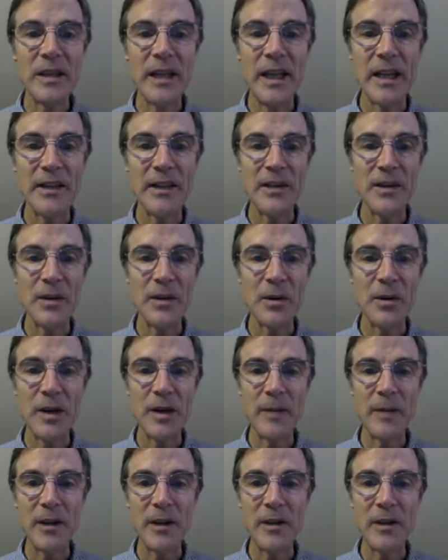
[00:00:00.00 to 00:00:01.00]
And so
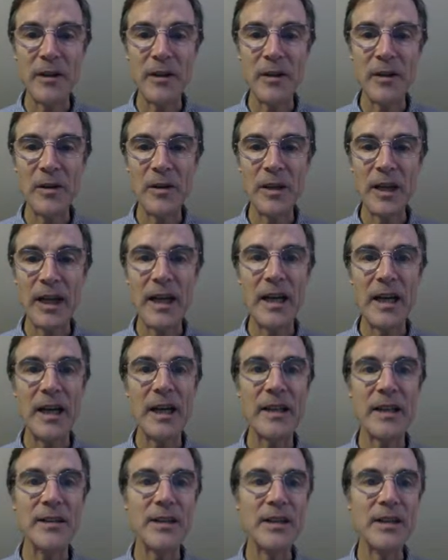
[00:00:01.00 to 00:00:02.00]
I'm going to look
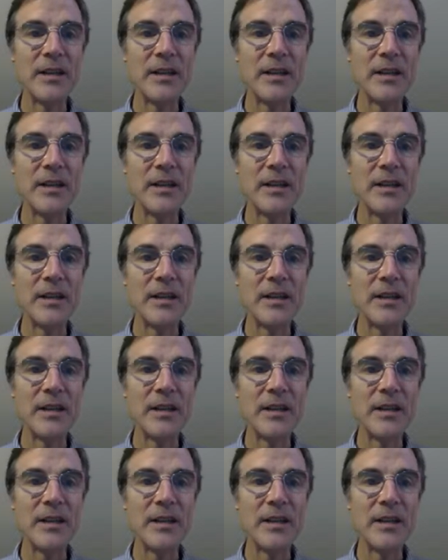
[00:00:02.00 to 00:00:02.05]
at